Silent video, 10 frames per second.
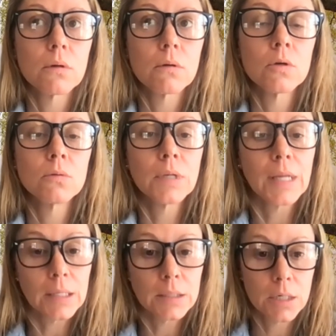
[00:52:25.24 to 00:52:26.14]

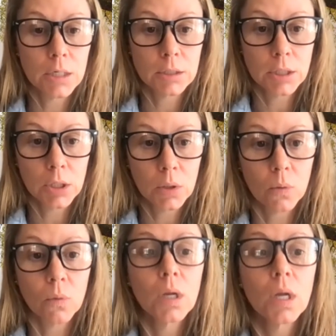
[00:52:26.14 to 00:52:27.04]
need tier
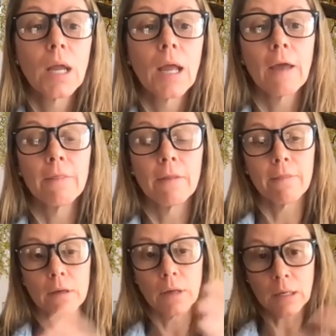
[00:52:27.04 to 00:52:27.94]
2. And then
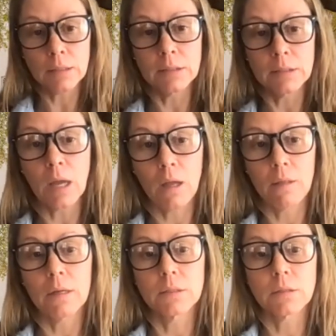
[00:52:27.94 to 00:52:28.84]
the next set
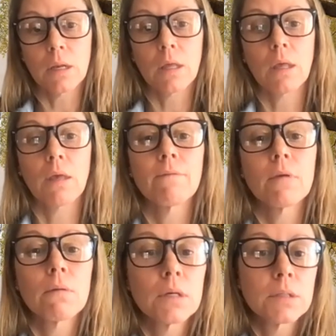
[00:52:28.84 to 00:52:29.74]
that it's going to give
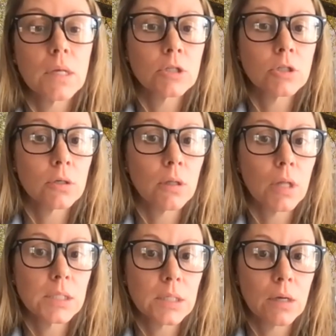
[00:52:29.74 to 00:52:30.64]
you is
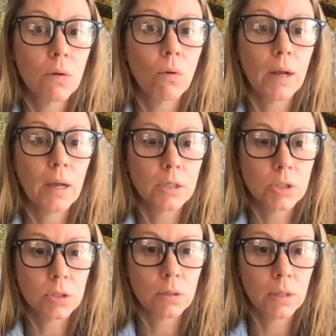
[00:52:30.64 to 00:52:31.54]
internalizing or
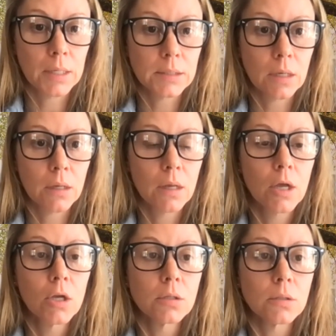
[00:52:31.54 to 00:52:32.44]
externalizing.
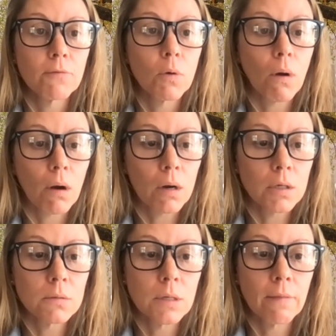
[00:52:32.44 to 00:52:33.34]
So if you are
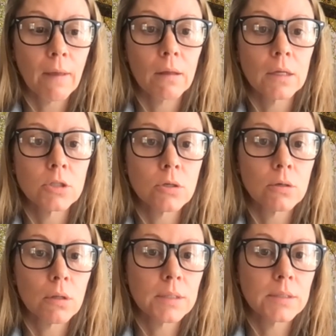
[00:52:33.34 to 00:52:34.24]
using that,
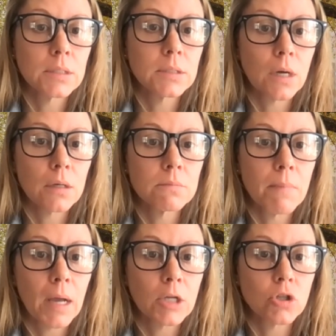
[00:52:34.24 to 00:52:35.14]
internalizing does
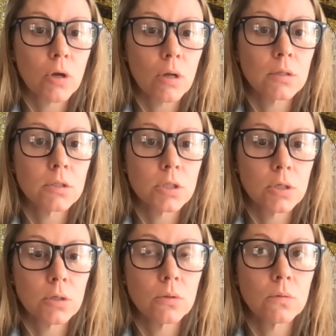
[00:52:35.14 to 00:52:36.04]
match on
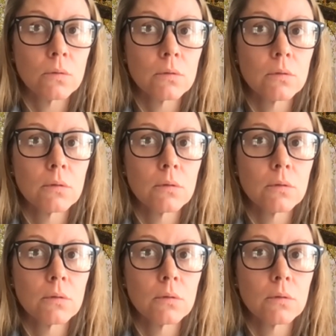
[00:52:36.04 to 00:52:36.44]
to